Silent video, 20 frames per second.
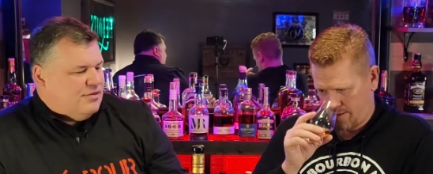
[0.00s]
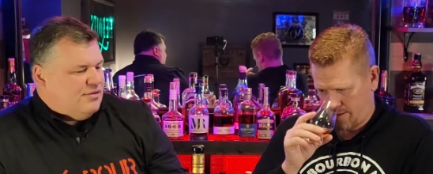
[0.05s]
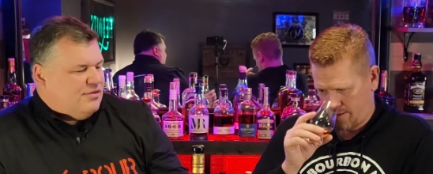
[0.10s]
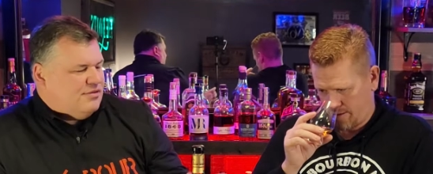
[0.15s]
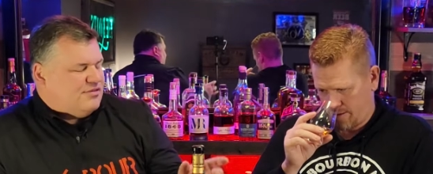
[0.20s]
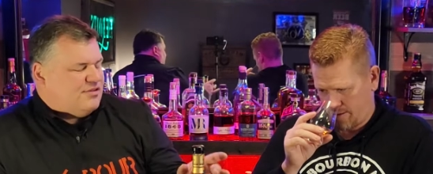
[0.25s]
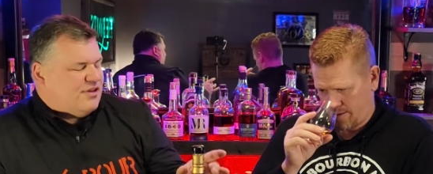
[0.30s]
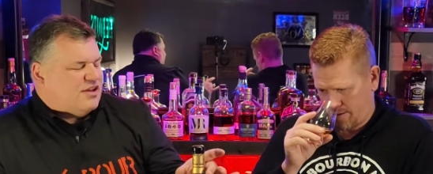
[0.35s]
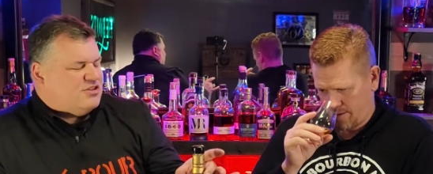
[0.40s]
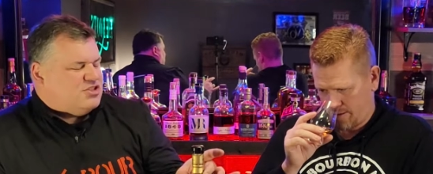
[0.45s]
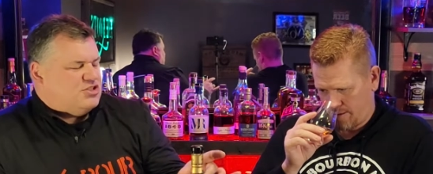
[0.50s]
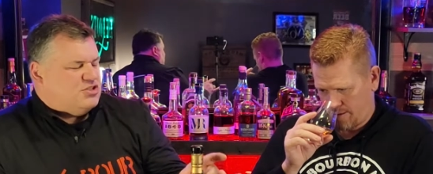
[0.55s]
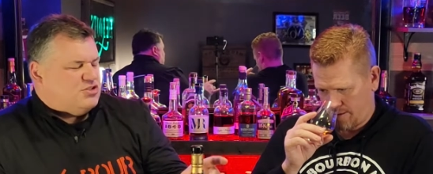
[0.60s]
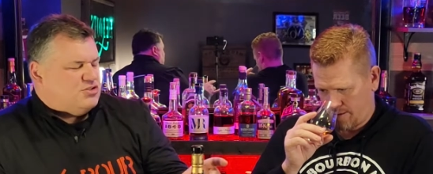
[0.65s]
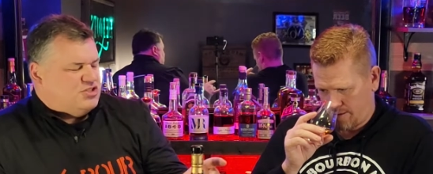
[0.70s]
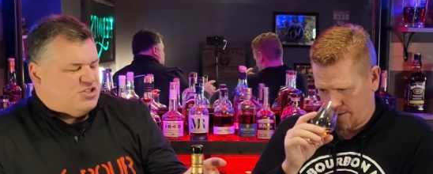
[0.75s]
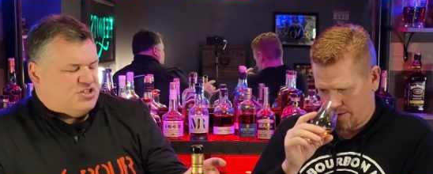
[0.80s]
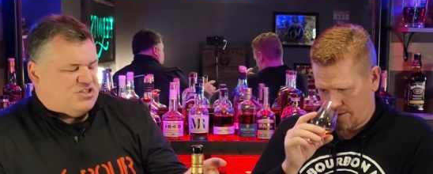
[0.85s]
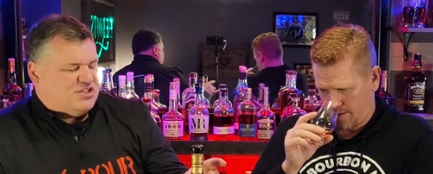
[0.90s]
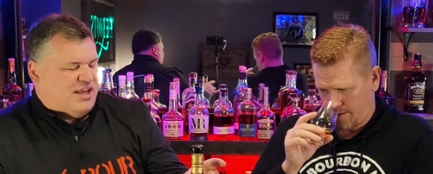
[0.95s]
Speaker 1: Scotches
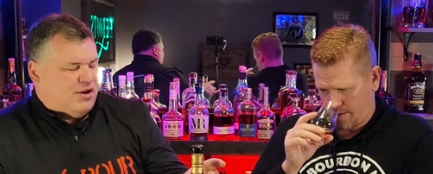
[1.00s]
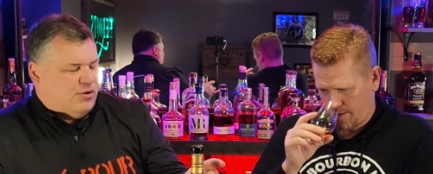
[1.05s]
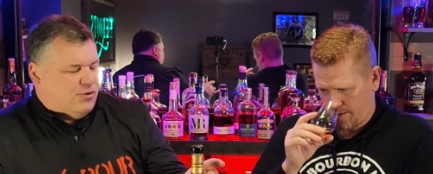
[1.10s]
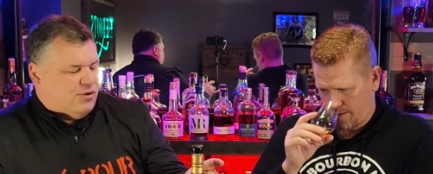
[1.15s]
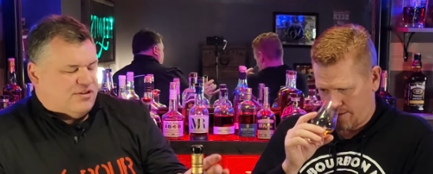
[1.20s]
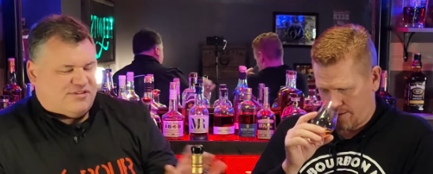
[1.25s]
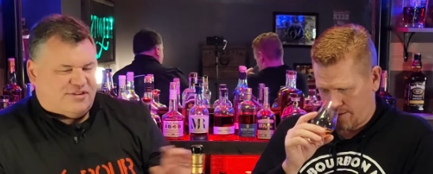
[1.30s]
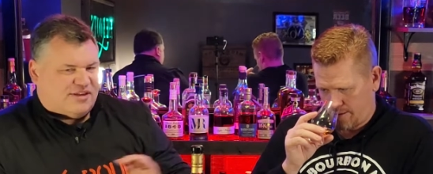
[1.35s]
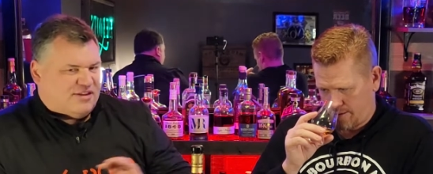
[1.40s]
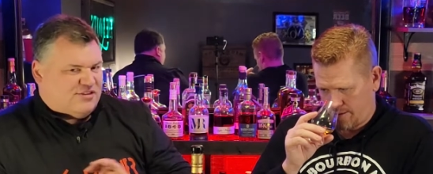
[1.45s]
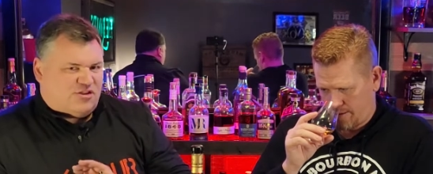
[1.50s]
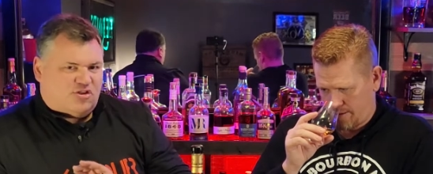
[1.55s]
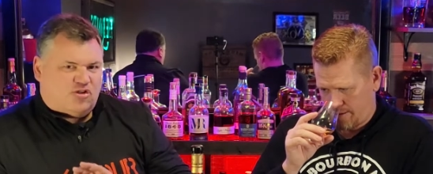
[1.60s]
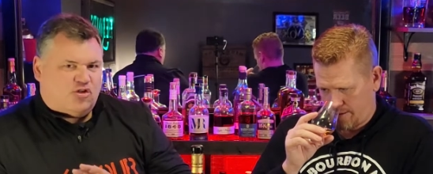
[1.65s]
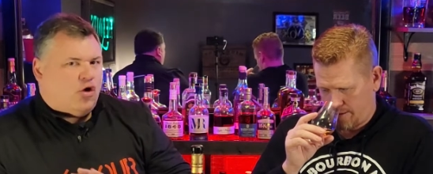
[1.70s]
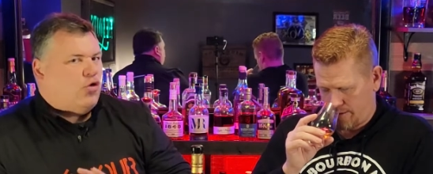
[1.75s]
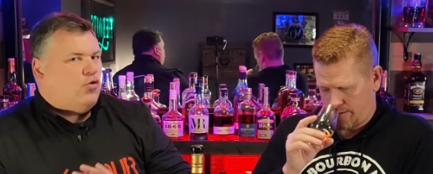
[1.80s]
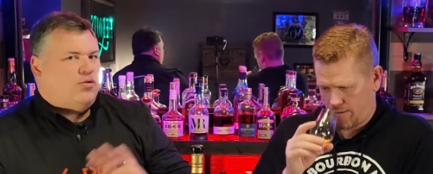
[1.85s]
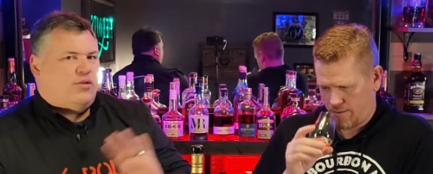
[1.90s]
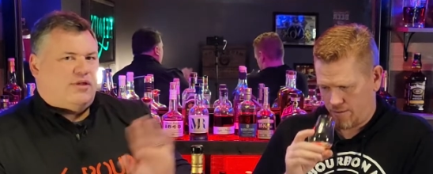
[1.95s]
are just interesting. It's a
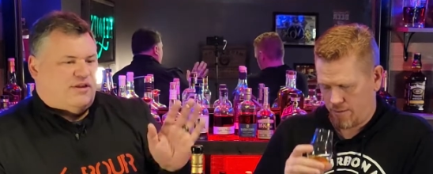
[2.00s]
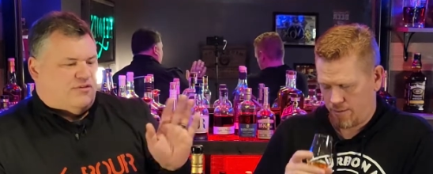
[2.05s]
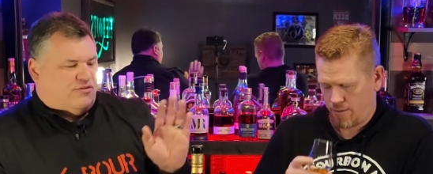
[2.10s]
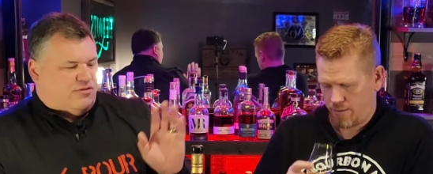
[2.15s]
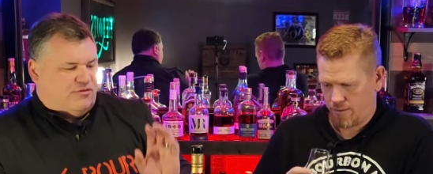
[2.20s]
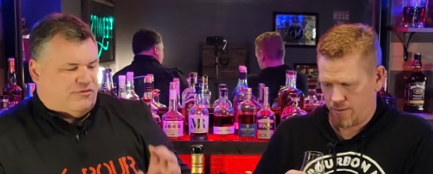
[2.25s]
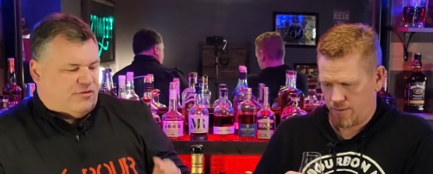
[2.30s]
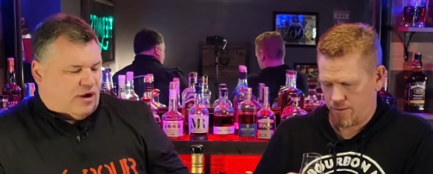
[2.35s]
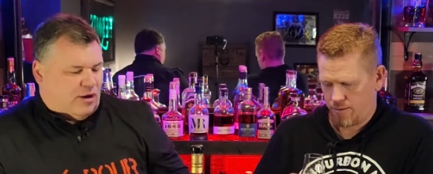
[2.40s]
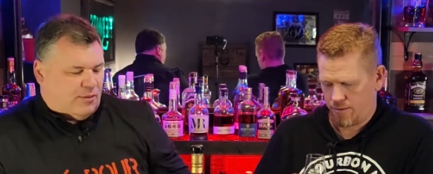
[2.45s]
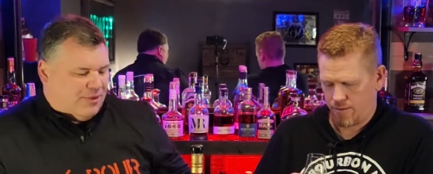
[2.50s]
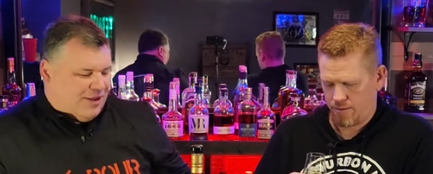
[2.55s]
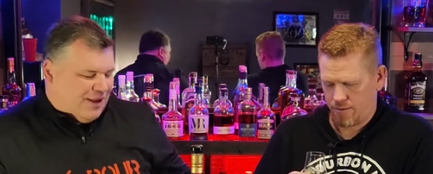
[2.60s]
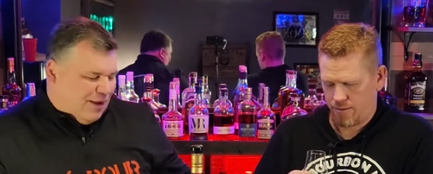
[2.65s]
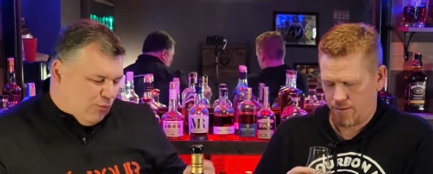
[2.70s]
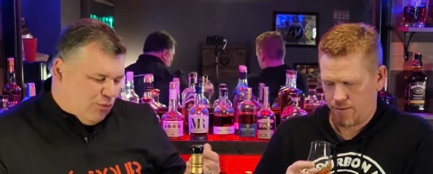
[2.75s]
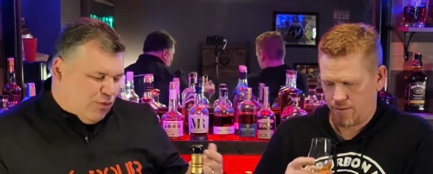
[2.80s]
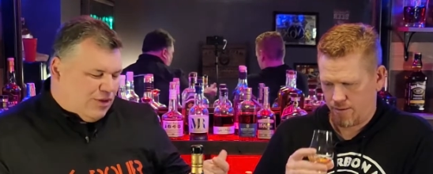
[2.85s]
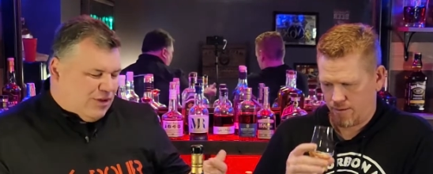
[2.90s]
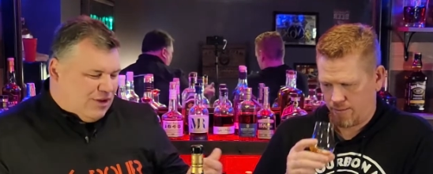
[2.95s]
totally different environment.
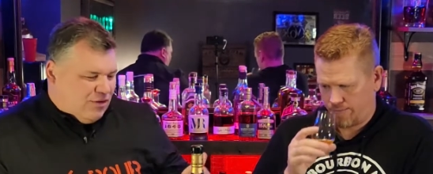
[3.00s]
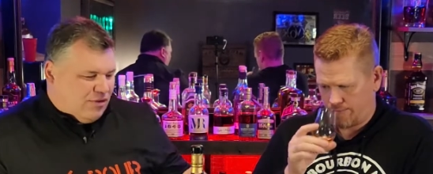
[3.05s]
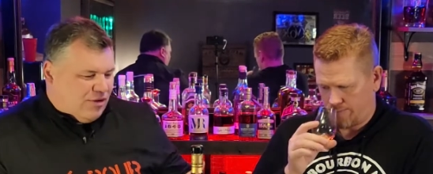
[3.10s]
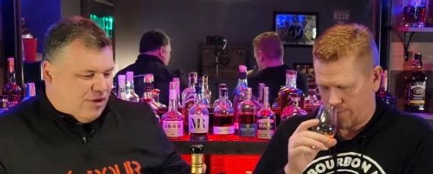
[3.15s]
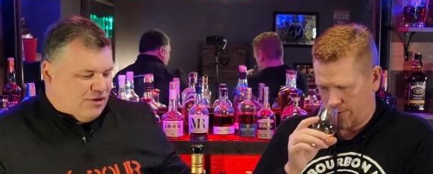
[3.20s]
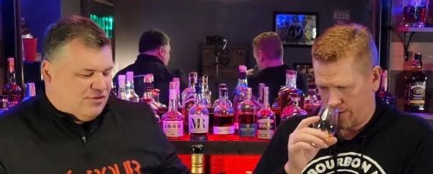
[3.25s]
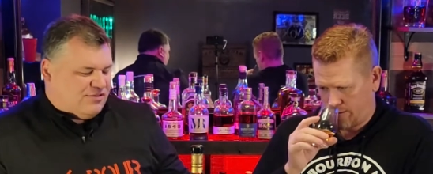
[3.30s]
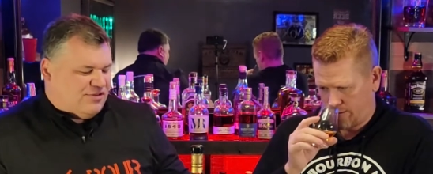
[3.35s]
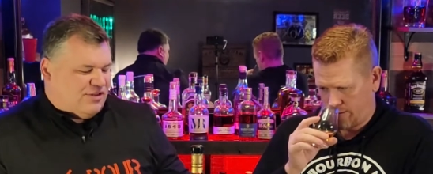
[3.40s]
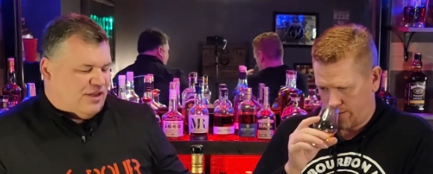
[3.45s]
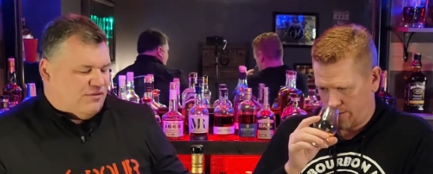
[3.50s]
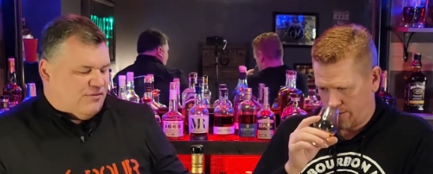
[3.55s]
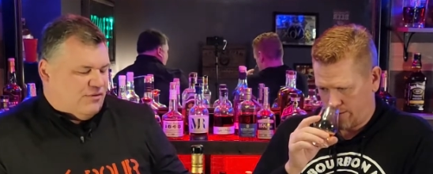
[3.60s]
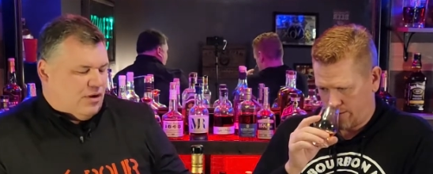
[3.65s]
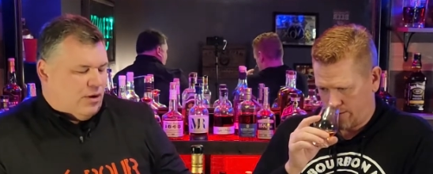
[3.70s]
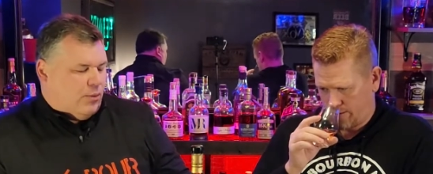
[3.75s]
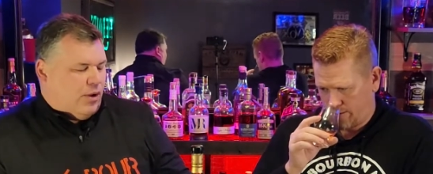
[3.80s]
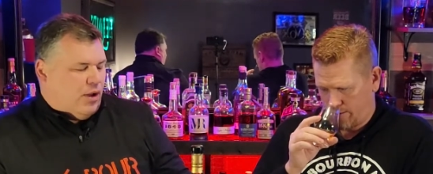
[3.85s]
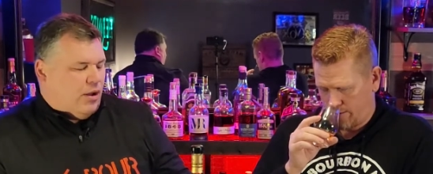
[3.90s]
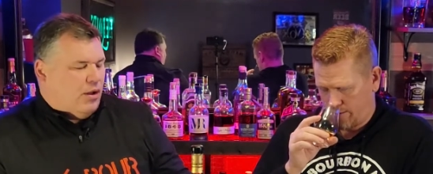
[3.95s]
I really don't understand it
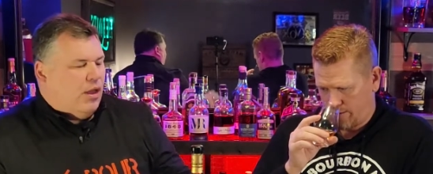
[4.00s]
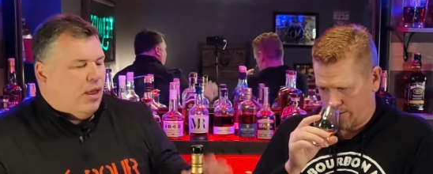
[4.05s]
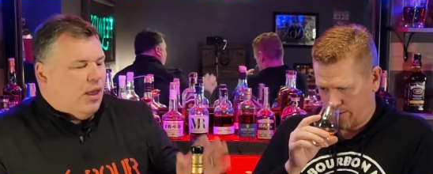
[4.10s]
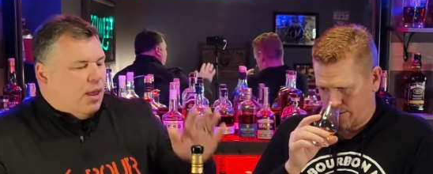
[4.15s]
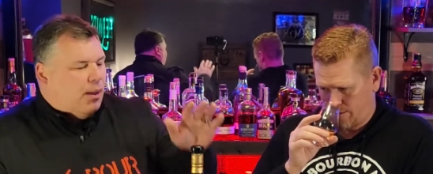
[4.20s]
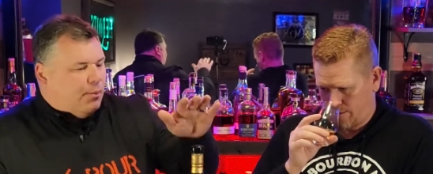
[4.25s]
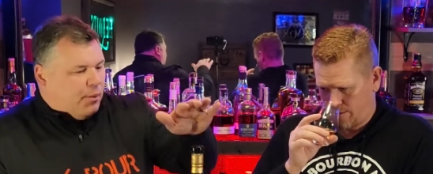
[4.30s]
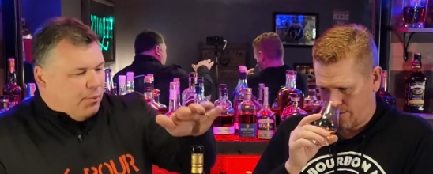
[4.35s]
very well.